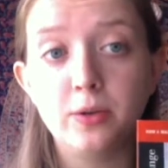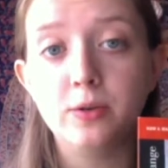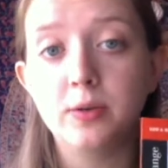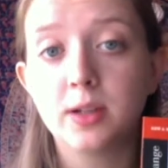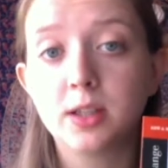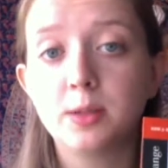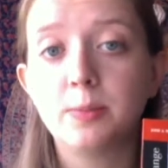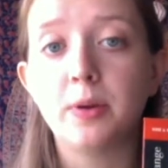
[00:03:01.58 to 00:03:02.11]
who
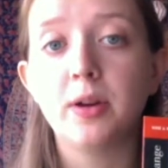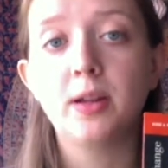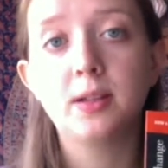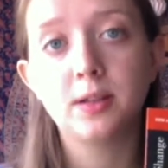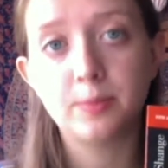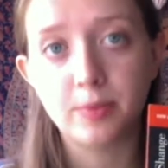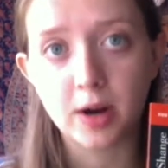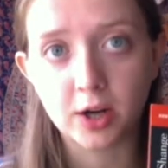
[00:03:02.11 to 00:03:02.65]

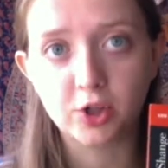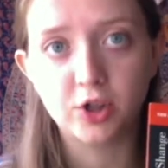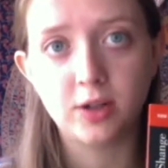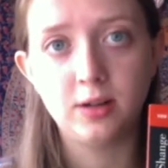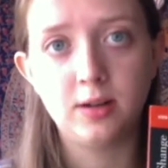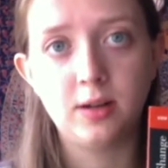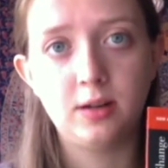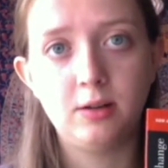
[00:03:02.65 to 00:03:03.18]
experience
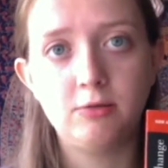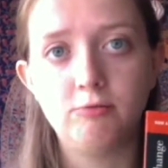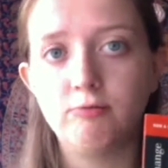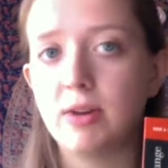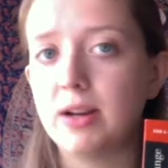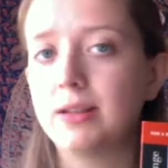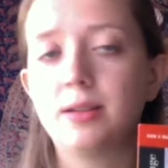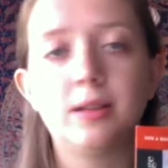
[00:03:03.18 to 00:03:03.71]
oppression in a
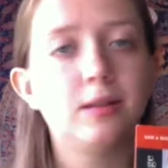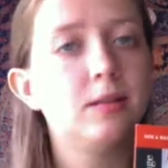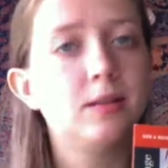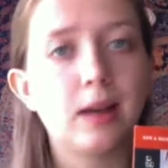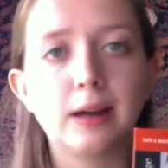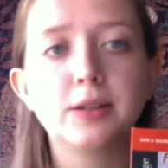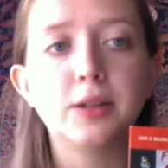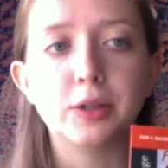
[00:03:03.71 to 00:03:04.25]
racist,
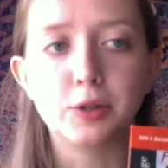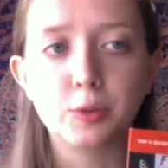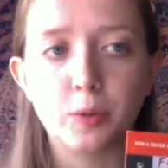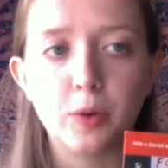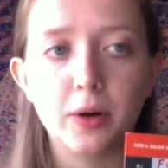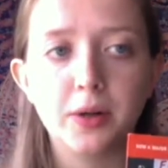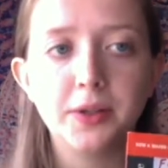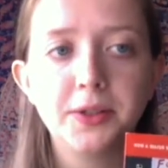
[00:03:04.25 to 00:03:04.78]
sexist
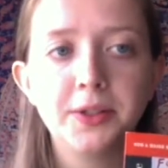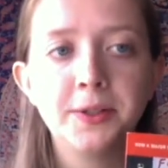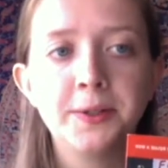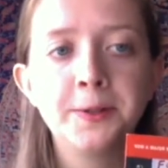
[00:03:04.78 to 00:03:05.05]
world.